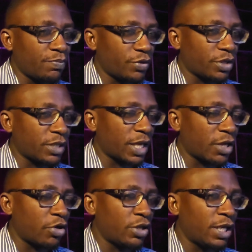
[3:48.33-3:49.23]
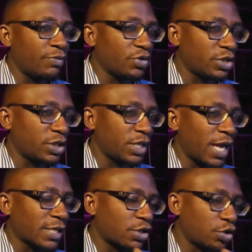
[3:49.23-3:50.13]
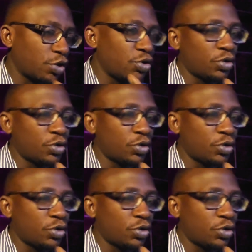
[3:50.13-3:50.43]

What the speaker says: process, I got them to sing as close